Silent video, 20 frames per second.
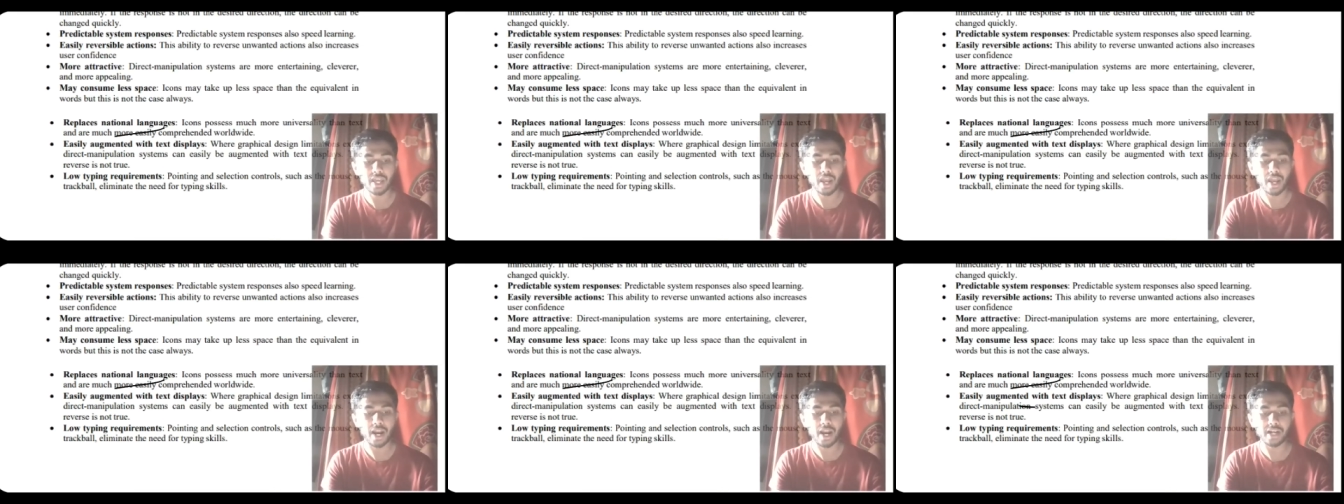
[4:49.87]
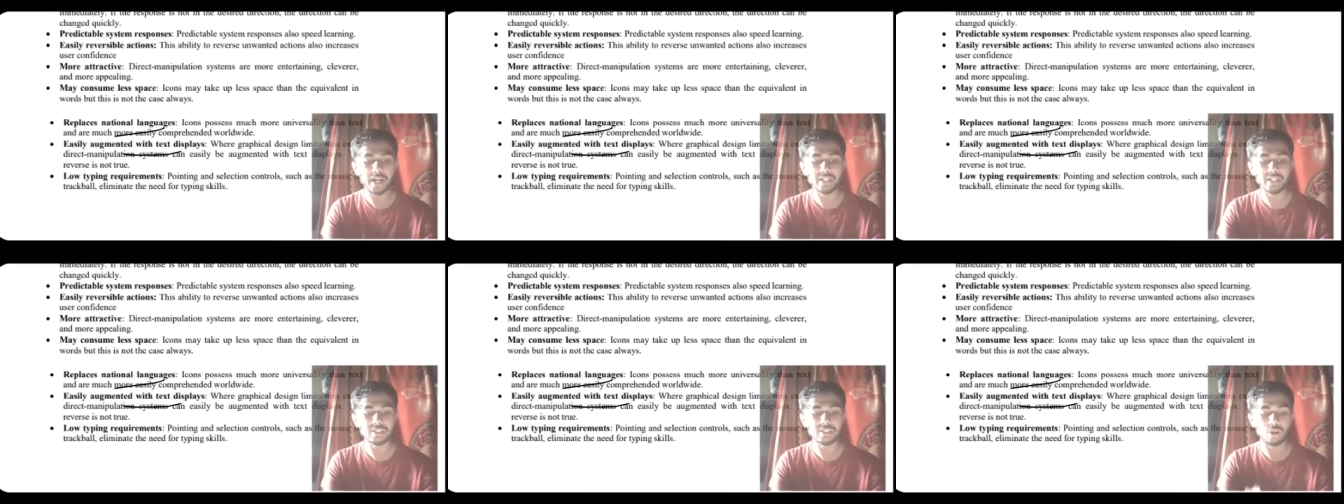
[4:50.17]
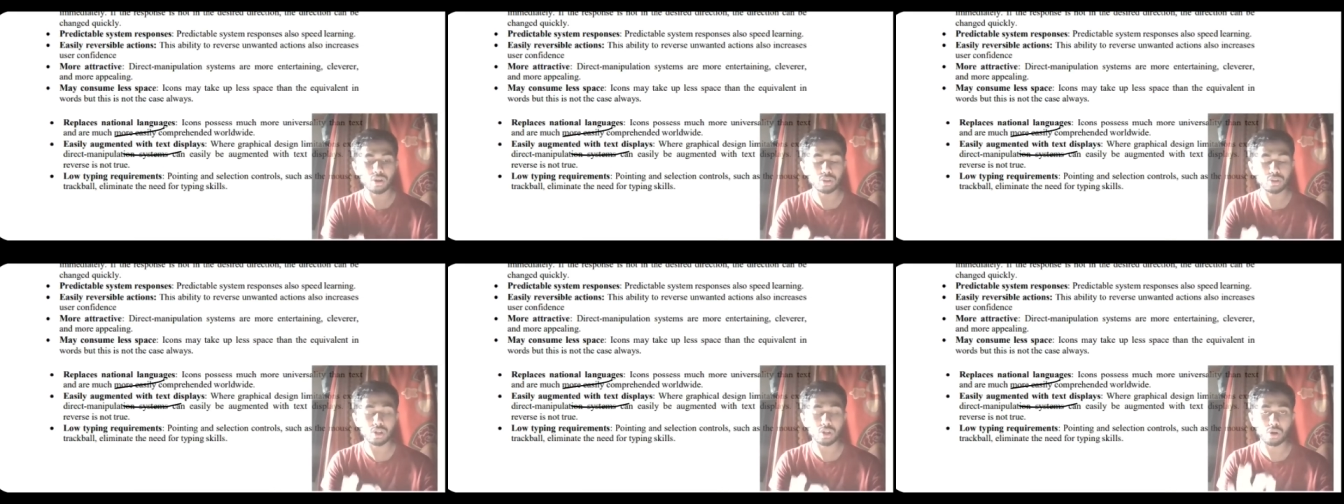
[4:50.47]
and it's
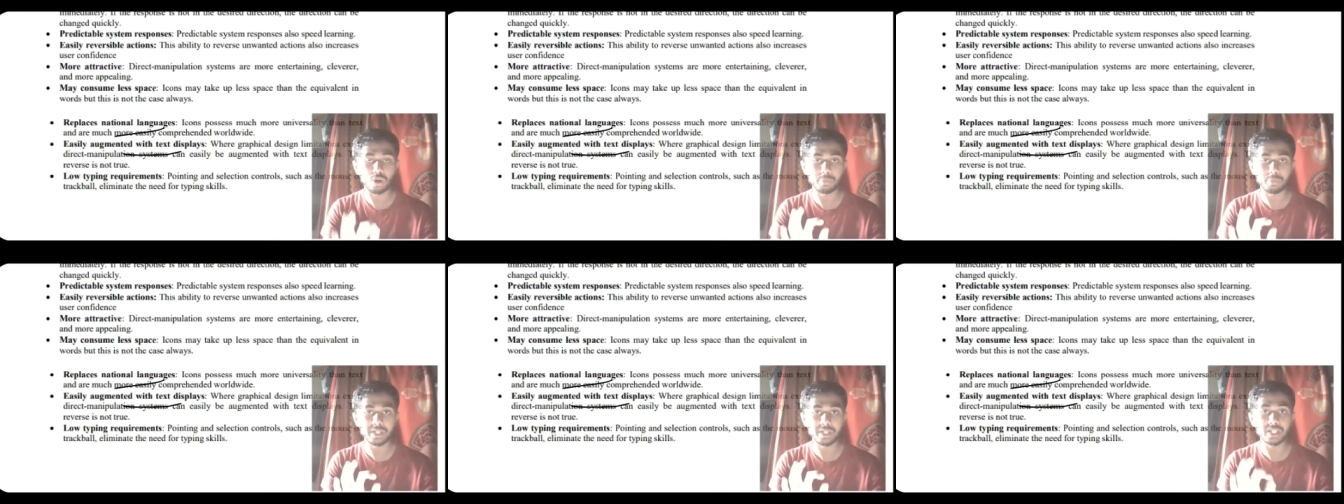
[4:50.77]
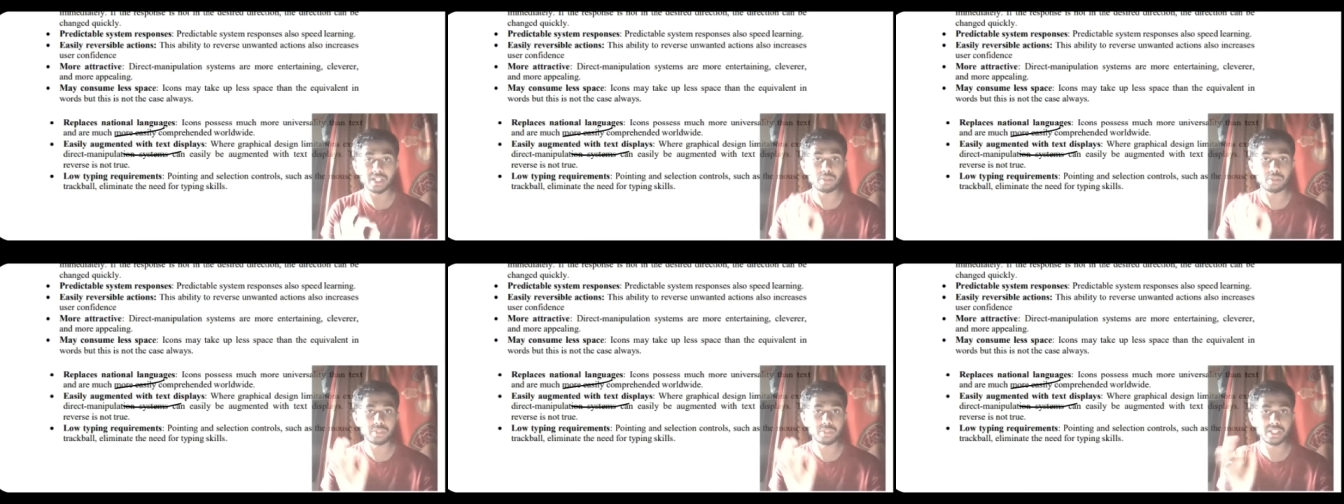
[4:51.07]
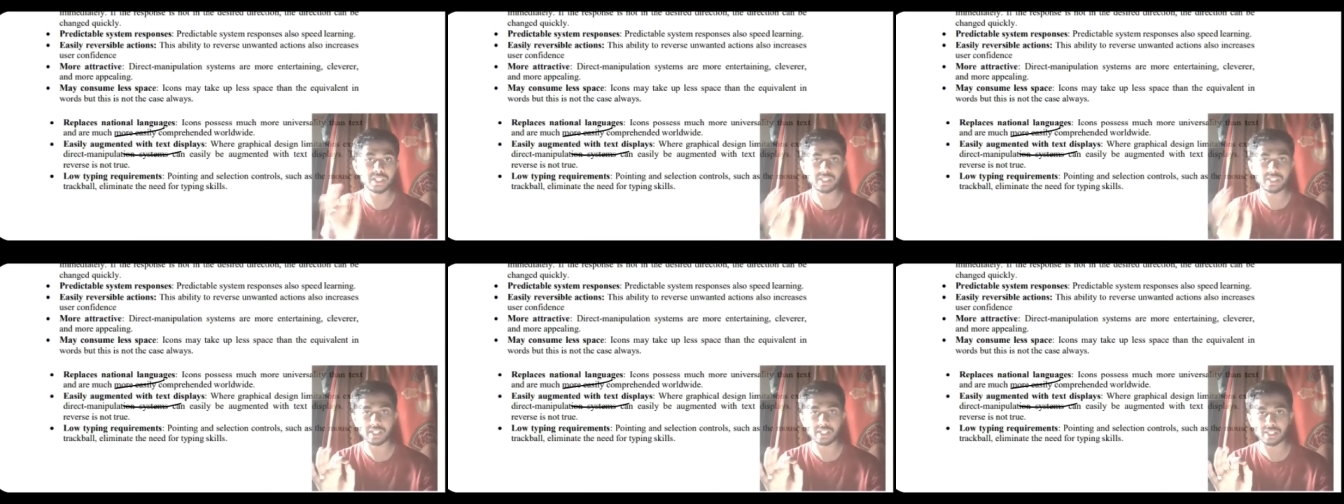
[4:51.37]
augmented with
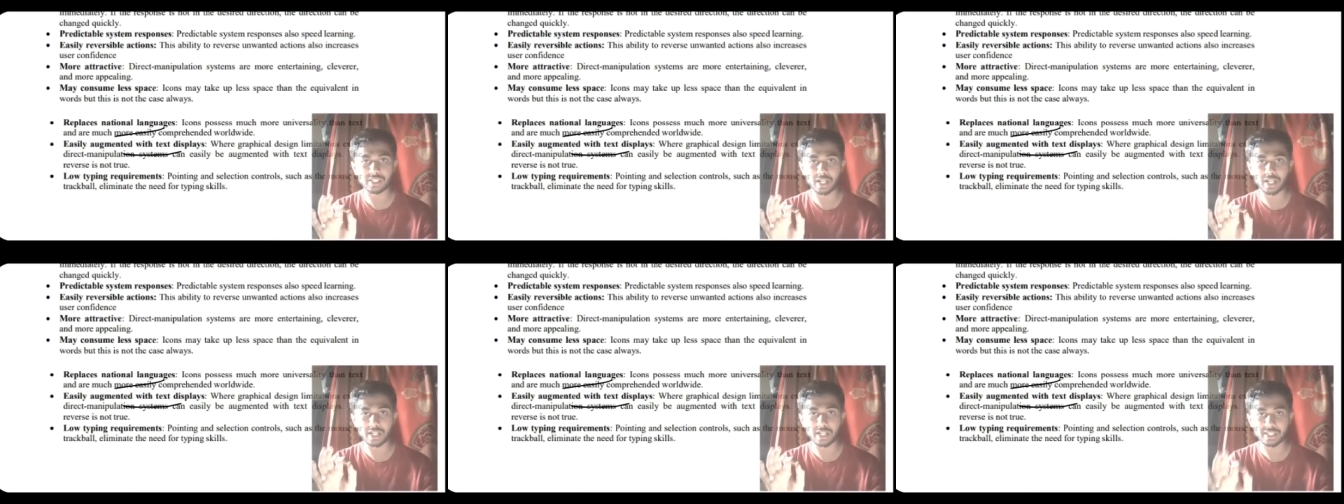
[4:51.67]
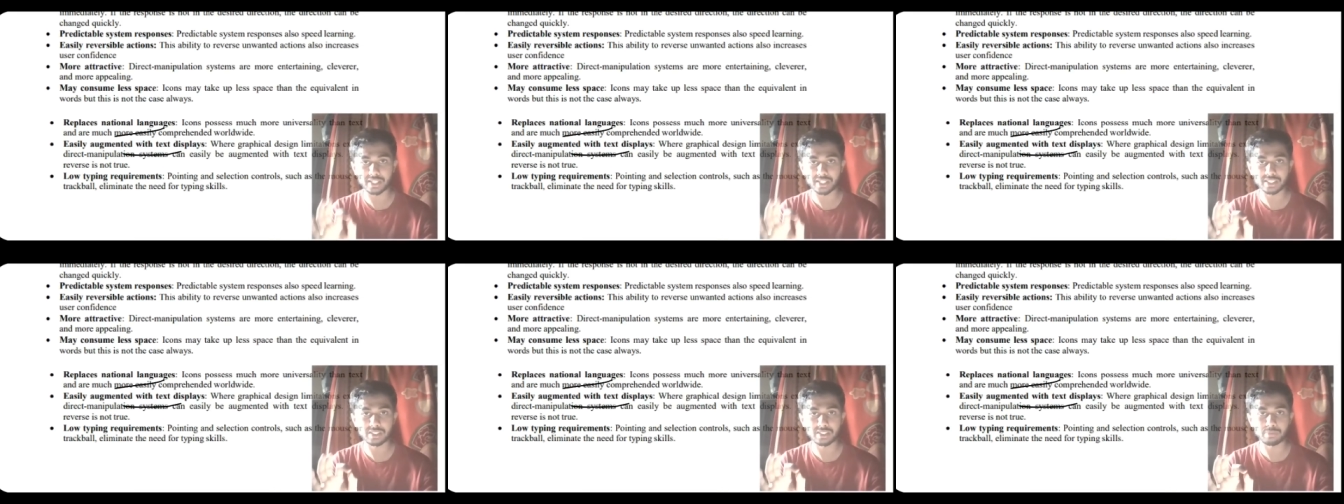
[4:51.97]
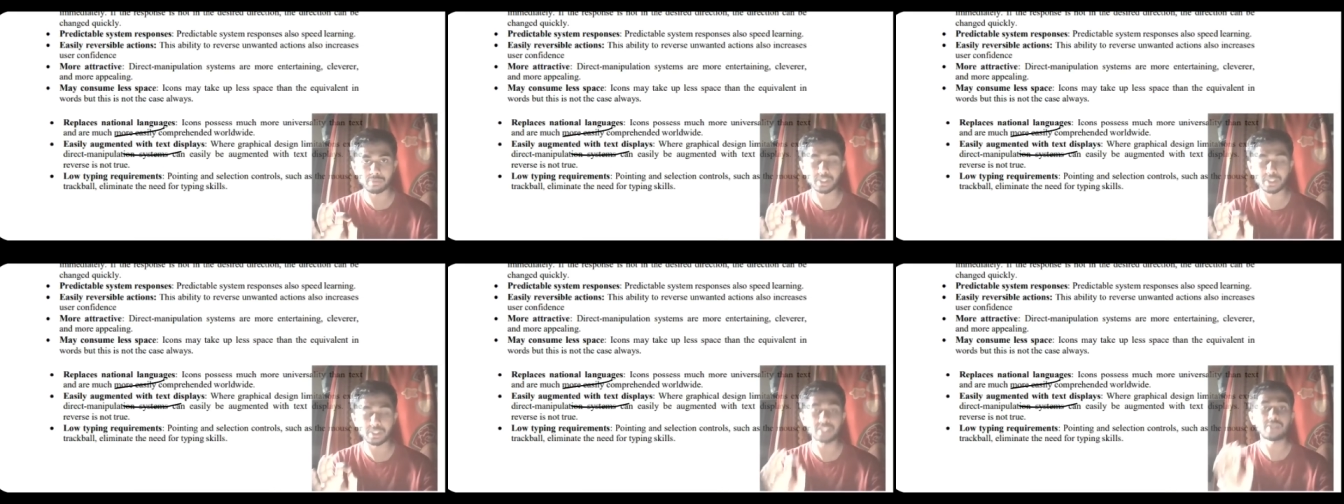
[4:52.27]
the text, uh, text
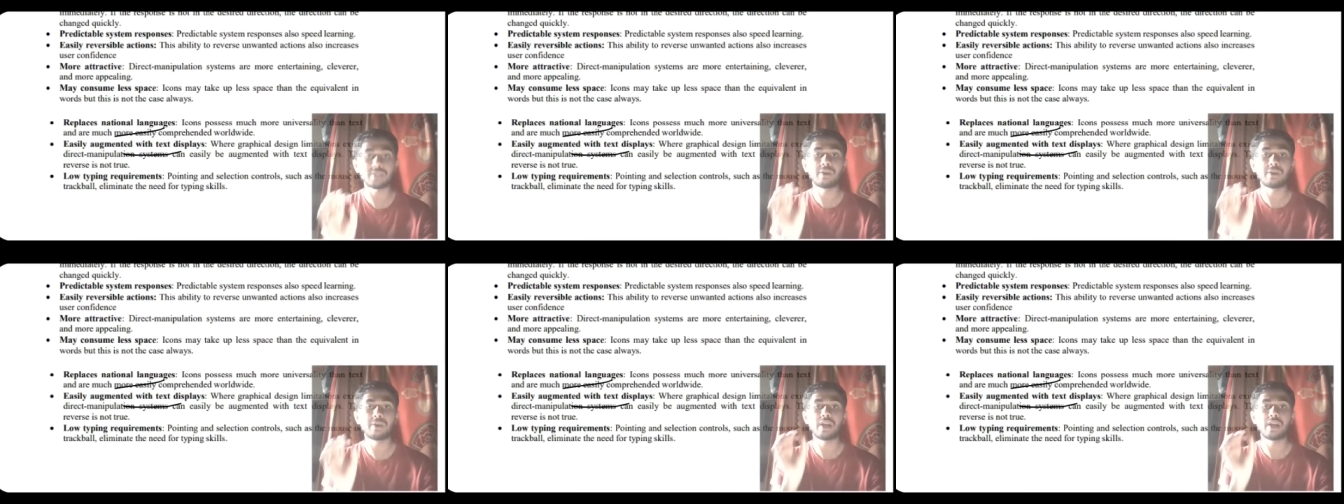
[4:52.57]
displays